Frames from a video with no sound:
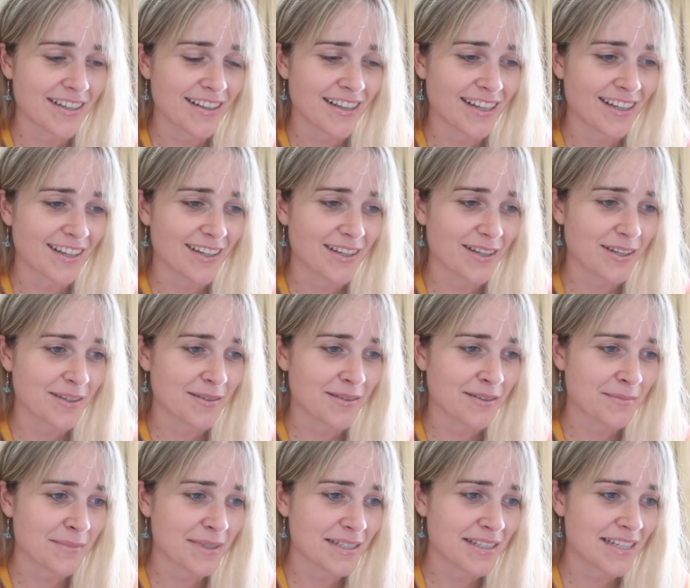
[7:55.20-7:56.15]
like
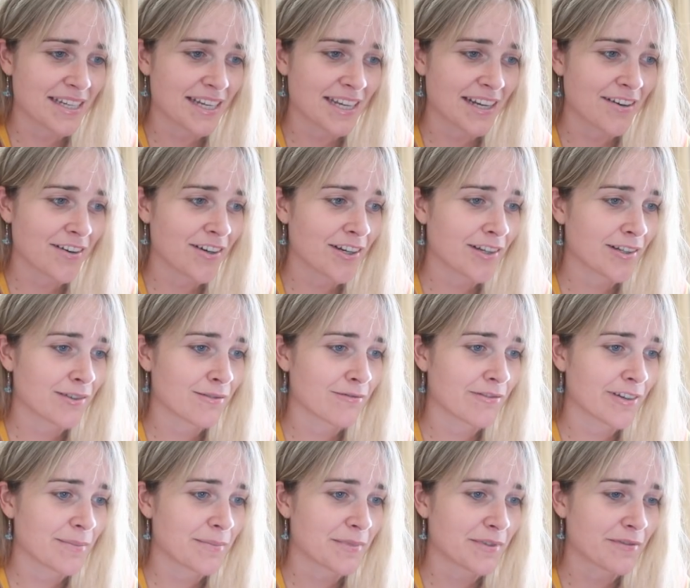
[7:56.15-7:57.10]
the material
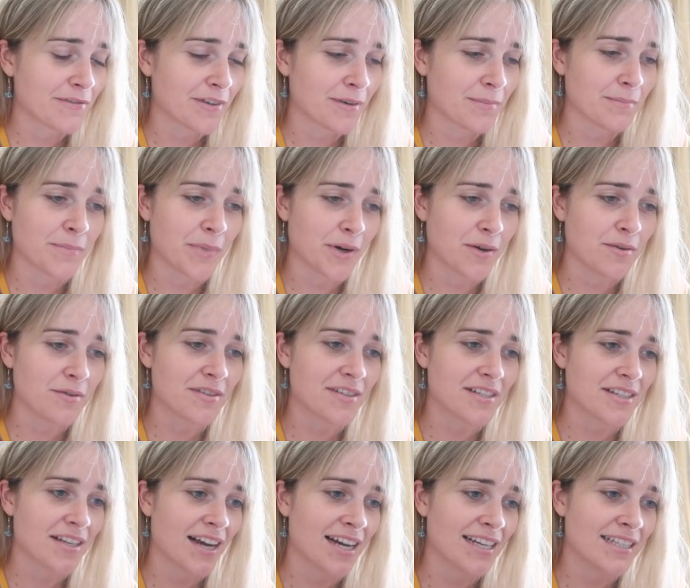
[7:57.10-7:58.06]
ripped from both
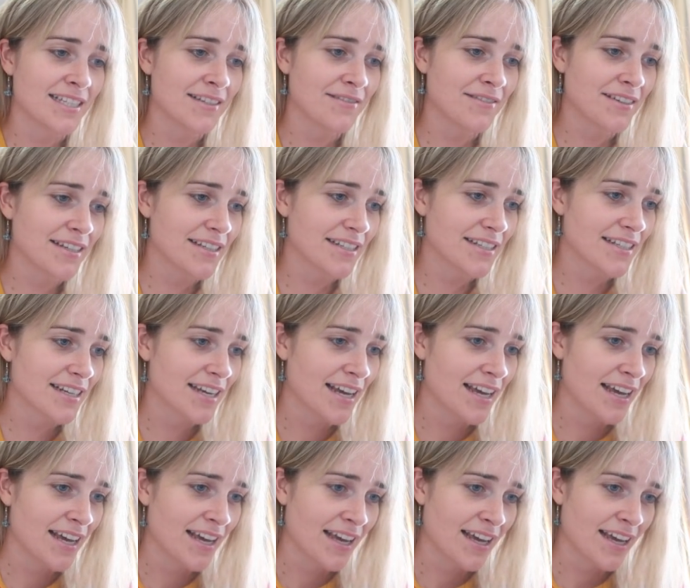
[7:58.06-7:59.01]
sides of it,
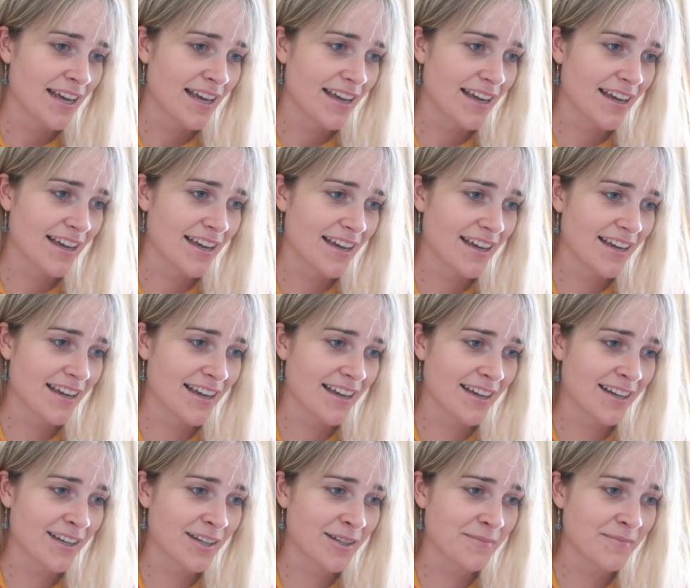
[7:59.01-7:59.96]

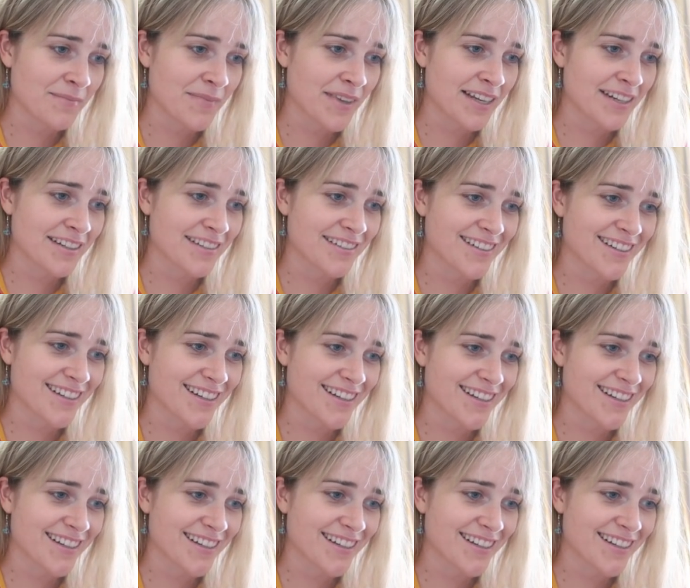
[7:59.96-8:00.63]
and